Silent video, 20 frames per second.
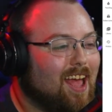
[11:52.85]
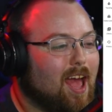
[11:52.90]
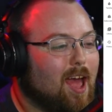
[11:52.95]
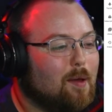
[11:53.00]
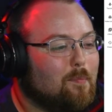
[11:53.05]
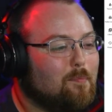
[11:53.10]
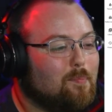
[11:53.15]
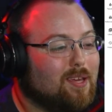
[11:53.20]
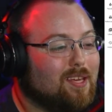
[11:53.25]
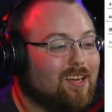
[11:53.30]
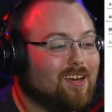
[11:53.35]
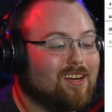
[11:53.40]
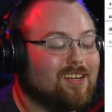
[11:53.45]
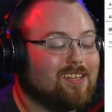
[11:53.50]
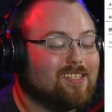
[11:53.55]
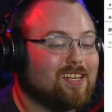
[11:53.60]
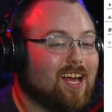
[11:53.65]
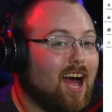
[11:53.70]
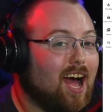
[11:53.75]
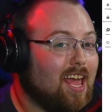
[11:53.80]
and
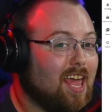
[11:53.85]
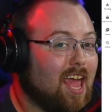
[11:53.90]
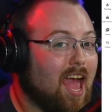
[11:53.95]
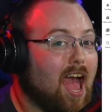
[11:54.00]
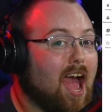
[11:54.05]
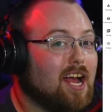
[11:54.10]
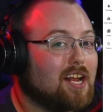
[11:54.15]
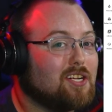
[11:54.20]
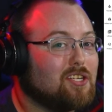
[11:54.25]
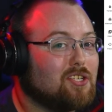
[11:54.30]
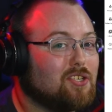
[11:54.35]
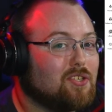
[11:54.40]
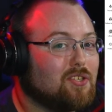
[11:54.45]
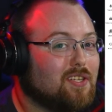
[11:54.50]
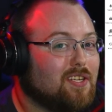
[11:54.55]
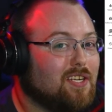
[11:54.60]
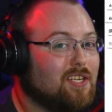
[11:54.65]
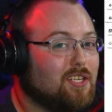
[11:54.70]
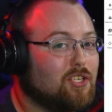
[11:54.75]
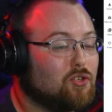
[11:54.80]
because I
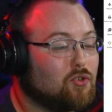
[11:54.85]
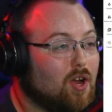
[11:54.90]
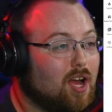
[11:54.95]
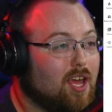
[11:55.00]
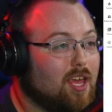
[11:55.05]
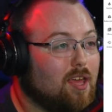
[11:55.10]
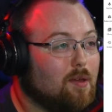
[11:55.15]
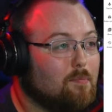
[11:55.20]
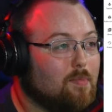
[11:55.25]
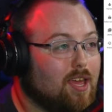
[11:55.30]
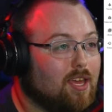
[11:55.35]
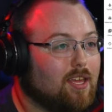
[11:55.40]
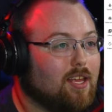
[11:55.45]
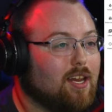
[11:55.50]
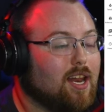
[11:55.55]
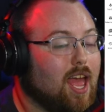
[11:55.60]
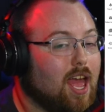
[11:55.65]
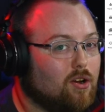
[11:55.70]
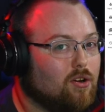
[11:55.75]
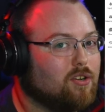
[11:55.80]
actually try and make
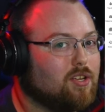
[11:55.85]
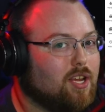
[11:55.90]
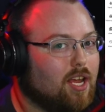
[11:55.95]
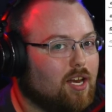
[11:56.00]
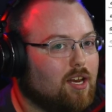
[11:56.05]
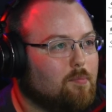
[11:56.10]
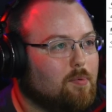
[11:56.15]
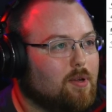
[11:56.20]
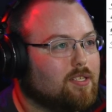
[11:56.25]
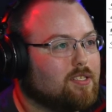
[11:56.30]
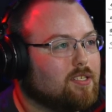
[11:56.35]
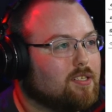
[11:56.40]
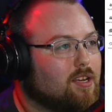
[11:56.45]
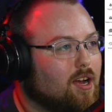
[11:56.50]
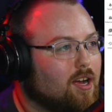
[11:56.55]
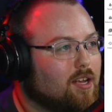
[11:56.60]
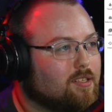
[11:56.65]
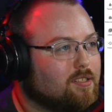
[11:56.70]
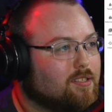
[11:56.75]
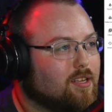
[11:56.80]
an entertaining piece of
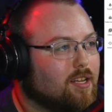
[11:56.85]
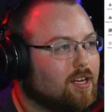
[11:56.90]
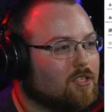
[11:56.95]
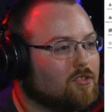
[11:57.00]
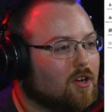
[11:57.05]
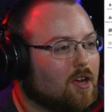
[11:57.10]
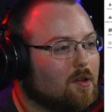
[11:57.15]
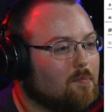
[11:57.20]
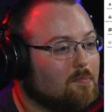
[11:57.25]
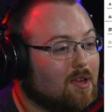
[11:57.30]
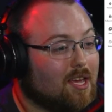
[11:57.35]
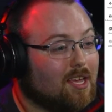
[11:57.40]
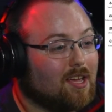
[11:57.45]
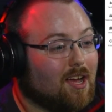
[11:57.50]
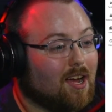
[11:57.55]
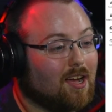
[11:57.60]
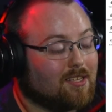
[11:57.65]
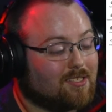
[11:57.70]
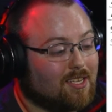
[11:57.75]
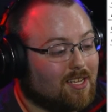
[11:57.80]
content, I try and make
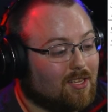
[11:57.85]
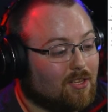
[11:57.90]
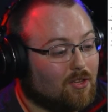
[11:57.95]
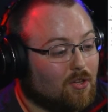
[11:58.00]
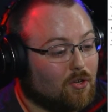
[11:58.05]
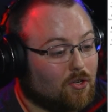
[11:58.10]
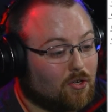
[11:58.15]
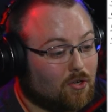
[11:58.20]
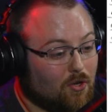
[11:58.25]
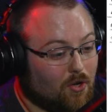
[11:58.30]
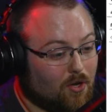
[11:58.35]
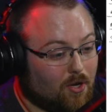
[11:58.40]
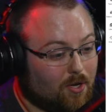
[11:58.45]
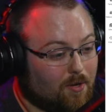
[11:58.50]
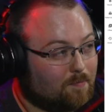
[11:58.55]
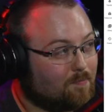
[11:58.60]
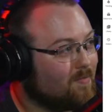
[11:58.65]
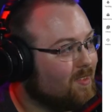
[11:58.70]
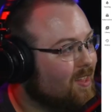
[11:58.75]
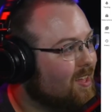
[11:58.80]
content look
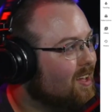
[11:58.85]
good.